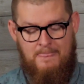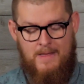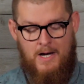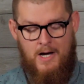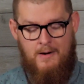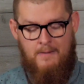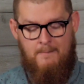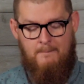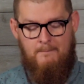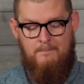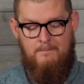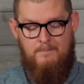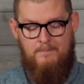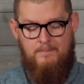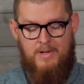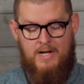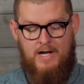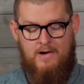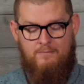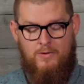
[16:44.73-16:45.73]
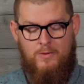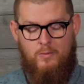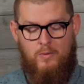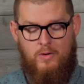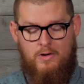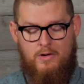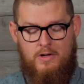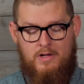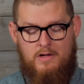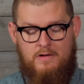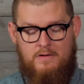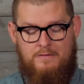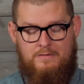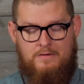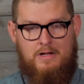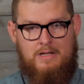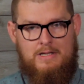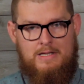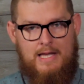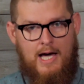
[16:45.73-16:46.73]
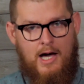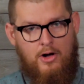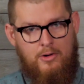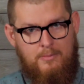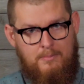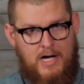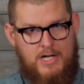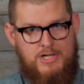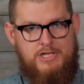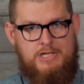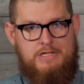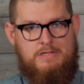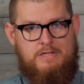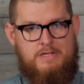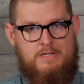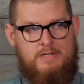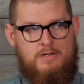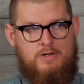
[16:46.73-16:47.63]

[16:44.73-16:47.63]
Um, but every word is allowed by Jesus,